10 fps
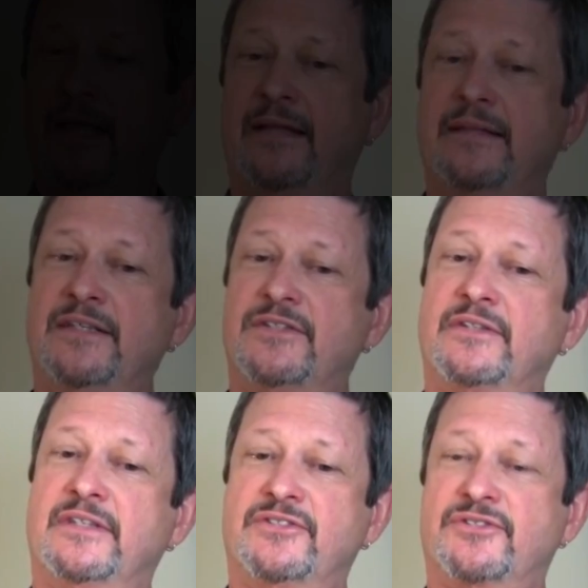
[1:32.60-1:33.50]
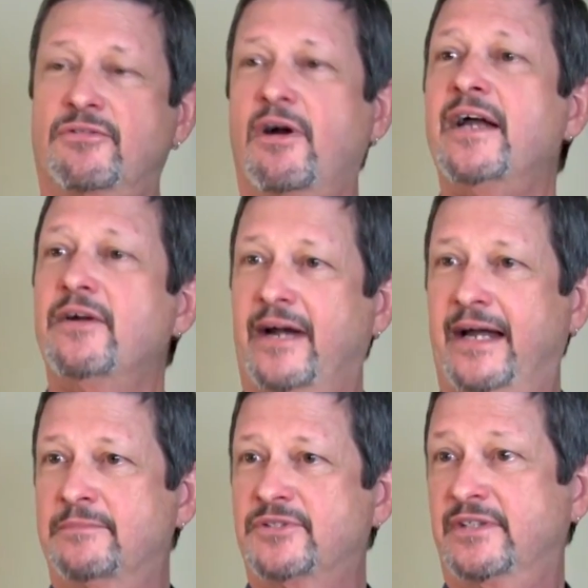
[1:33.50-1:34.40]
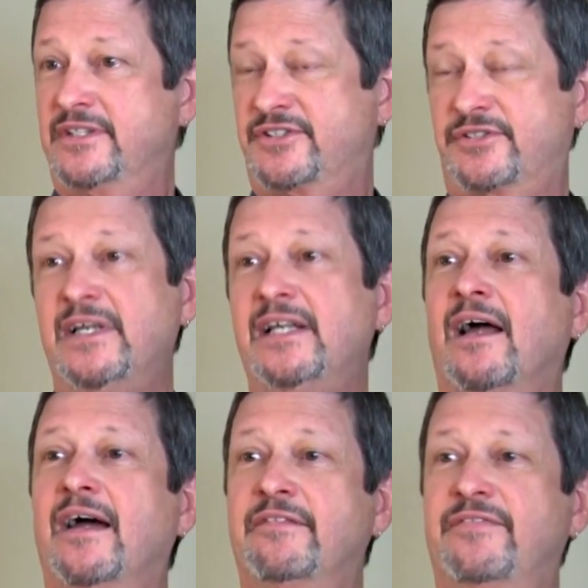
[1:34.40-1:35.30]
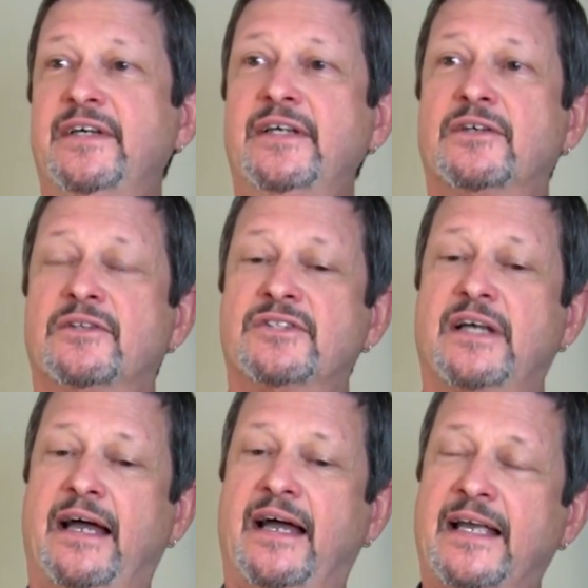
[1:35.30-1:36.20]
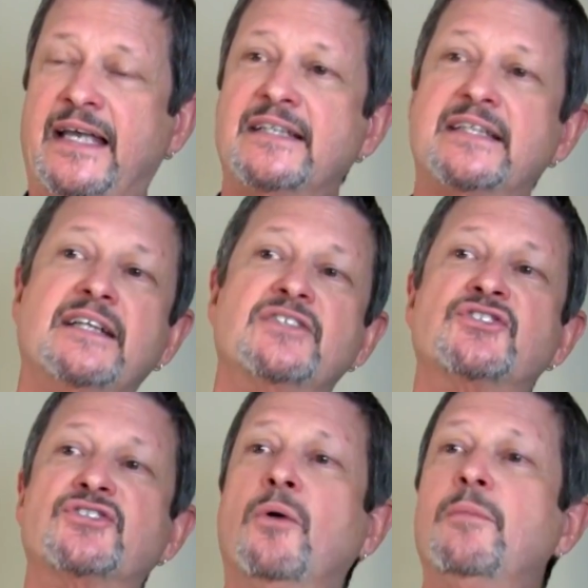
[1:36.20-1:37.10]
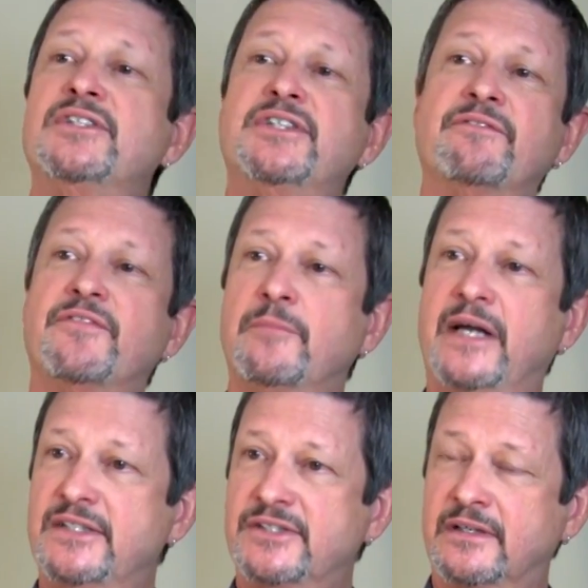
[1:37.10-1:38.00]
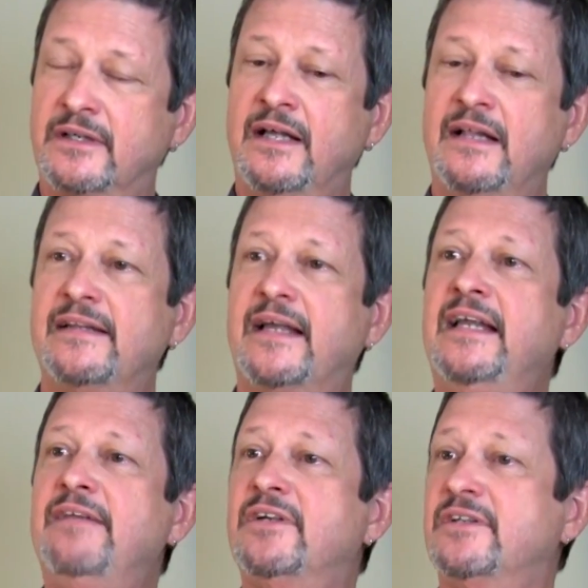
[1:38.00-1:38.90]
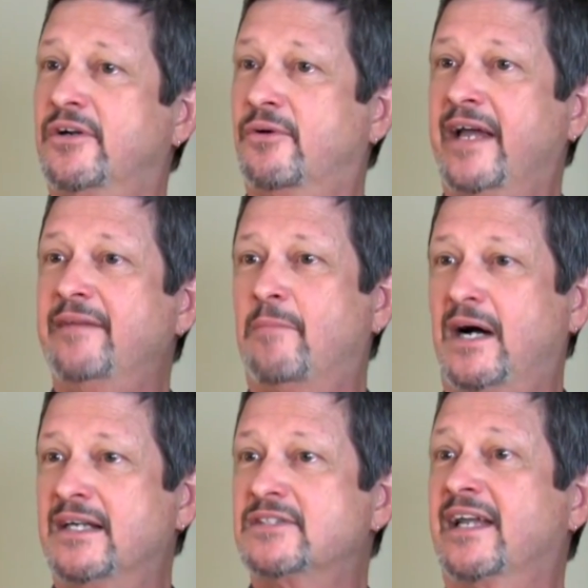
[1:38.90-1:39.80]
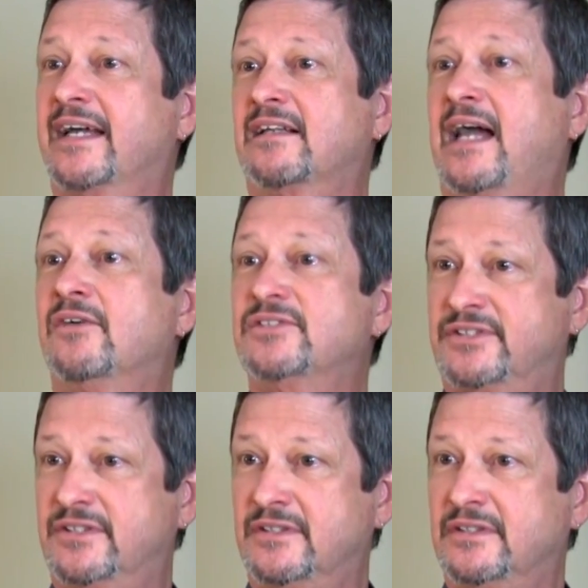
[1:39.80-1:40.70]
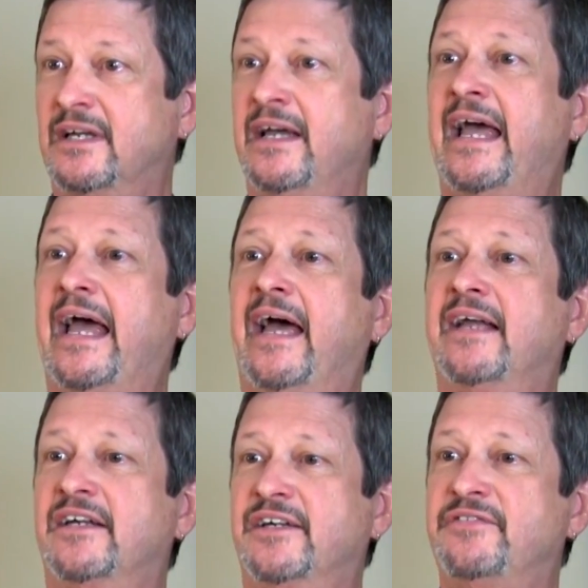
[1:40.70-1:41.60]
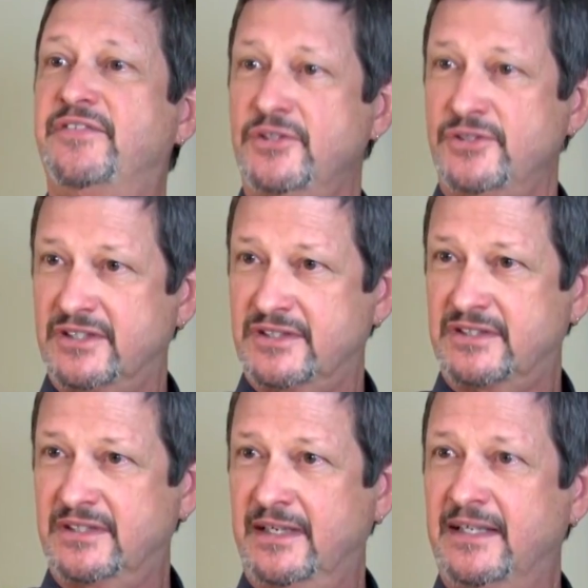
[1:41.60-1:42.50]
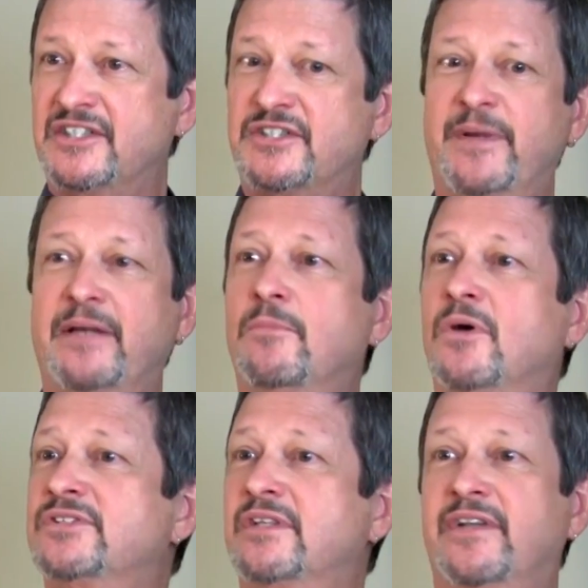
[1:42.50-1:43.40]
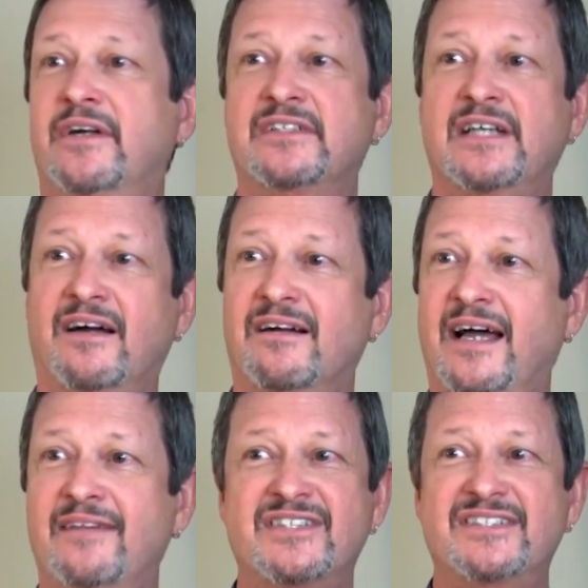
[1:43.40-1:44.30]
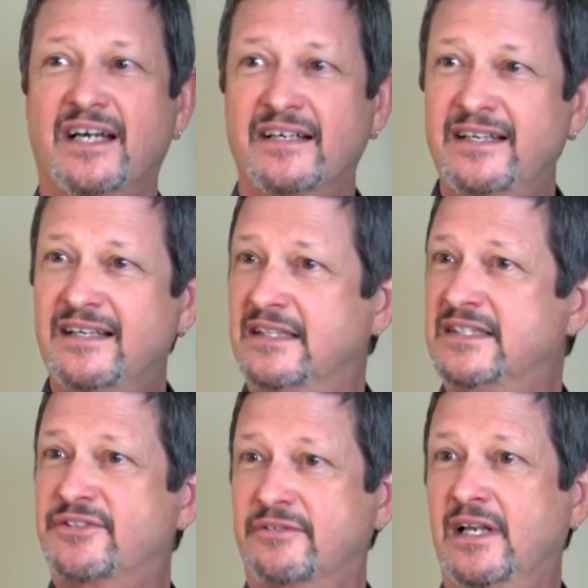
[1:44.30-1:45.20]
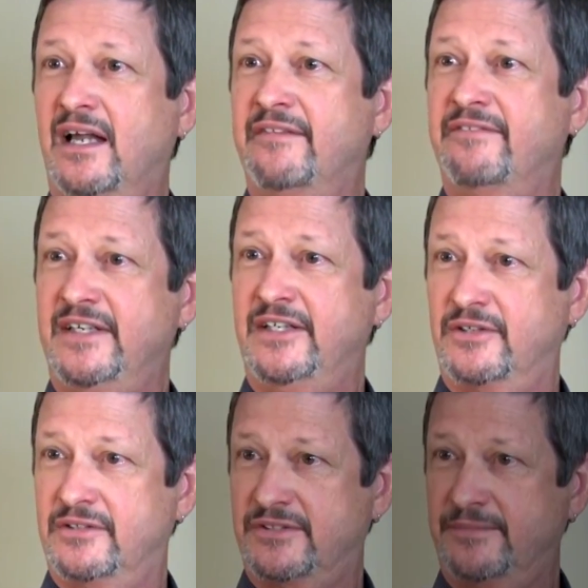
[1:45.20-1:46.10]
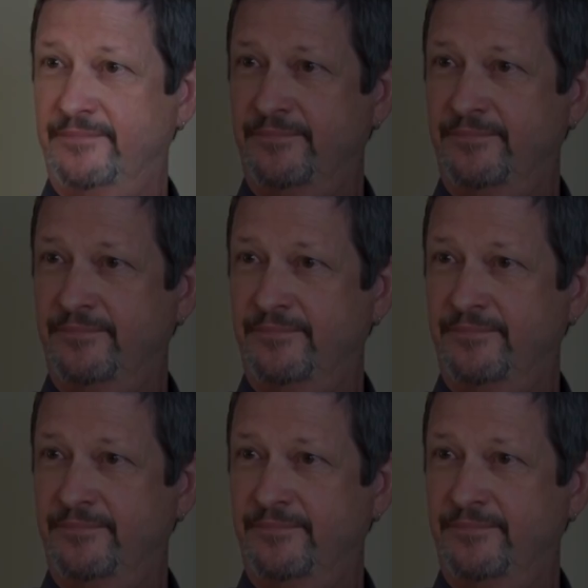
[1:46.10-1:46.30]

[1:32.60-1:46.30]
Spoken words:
And these trigrams, or these three-line figures, contain so much information that even the great minds like Lao Tzu and Confucius spent most of their entire lives studying these three-line figures.